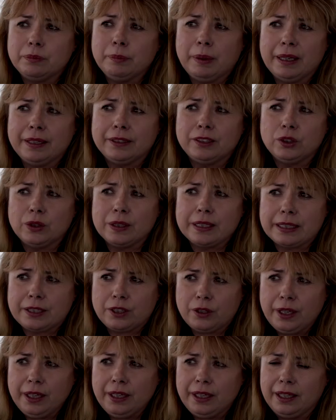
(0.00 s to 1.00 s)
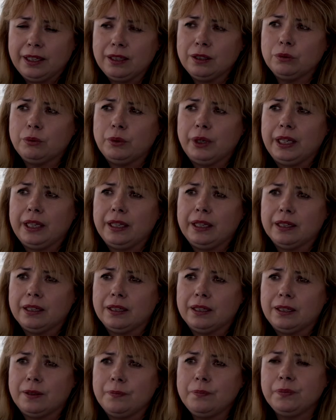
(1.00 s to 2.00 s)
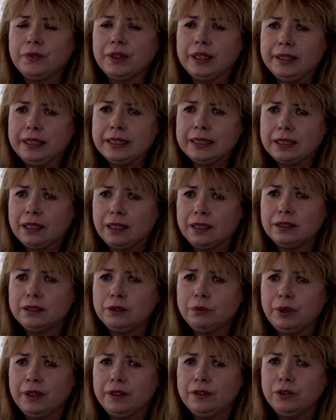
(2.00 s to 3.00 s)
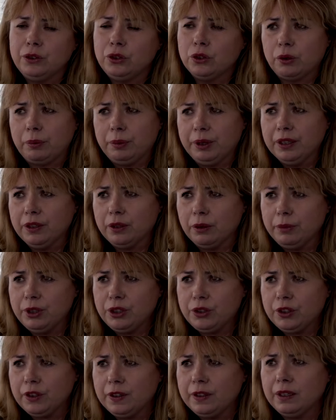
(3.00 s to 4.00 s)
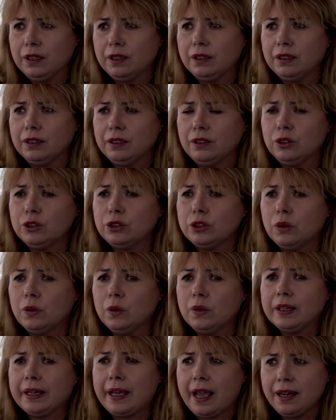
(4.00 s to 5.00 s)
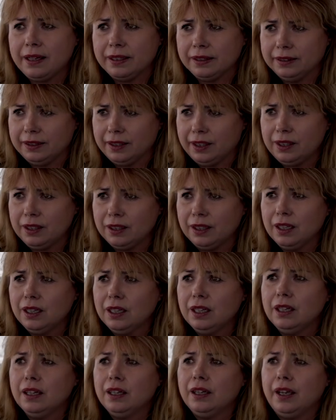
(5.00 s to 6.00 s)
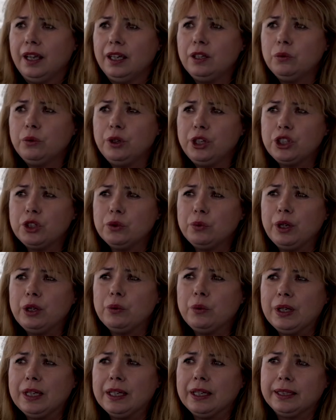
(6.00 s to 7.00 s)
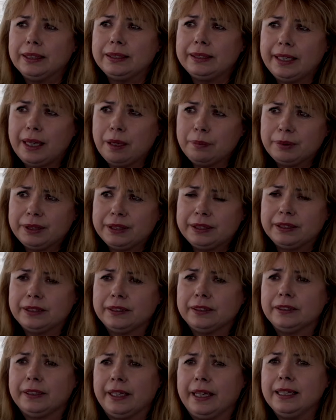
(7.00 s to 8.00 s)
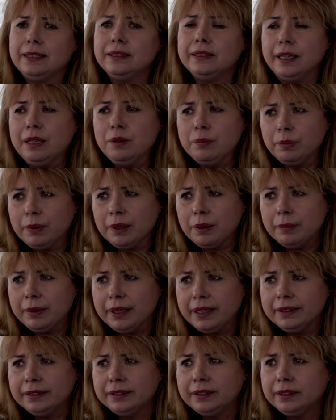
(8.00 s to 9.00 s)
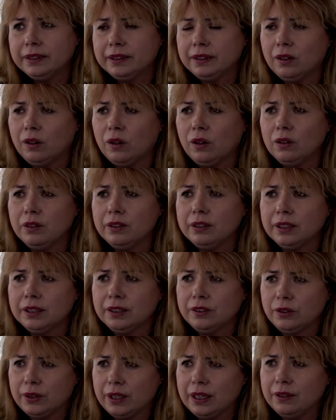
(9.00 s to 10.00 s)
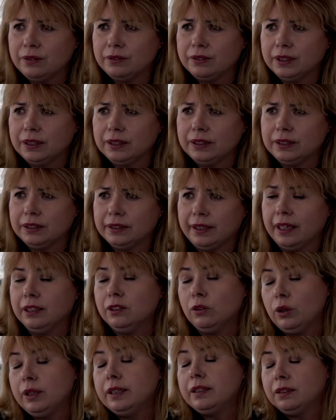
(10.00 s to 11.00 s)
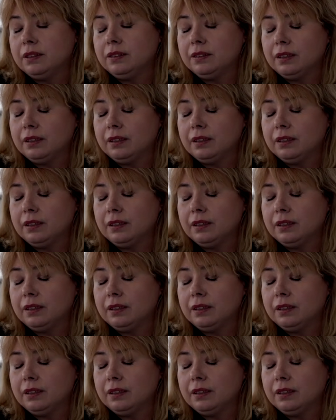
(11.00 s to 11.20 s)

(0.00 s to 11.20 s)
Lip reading: bilateral screening, we discussed with the European Commission also a calendar in which we will adapt and implement all relevant, and only